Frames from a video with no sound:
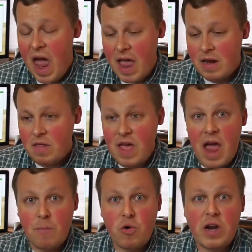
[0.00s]
and the
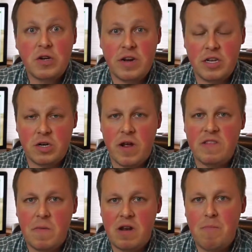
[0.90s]
pressure gets
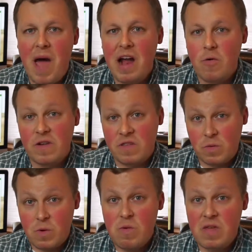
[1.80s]
transmitted backwards
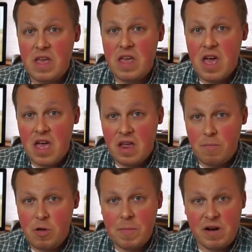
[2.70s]
through the
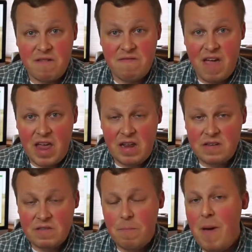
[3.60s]
pulmonary
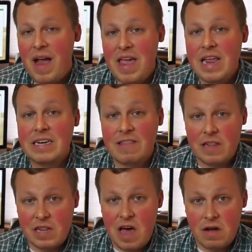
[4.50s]
veins back into
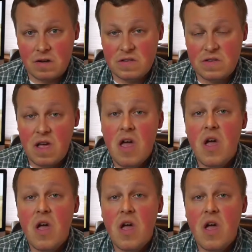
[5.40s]
the lungs.